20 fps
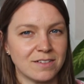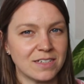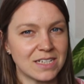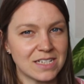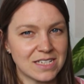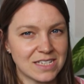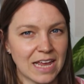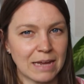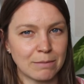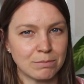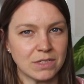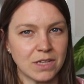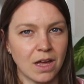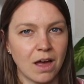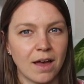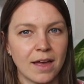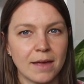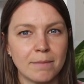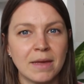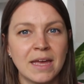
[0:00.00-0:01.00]
at the same
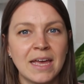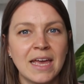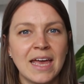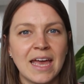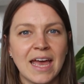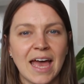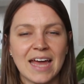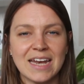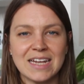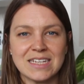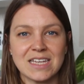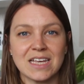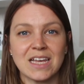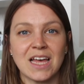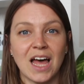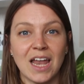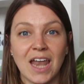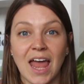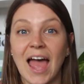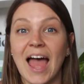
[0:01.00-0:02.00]
time, and it's a
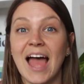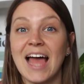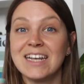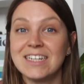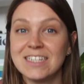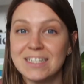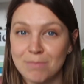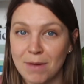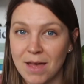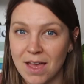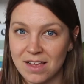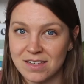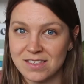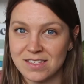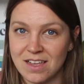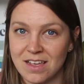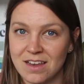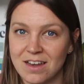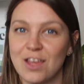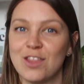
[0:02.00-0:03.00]
colour and a
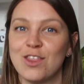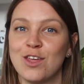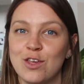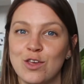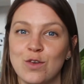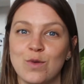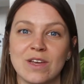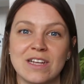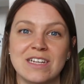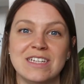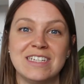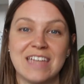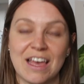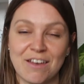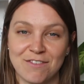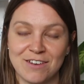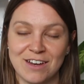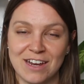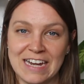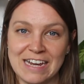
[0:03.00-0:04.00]
person that you can
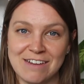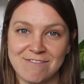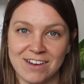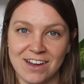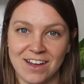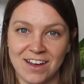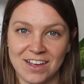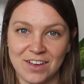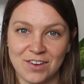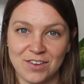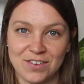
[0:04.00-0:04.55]
definitely rely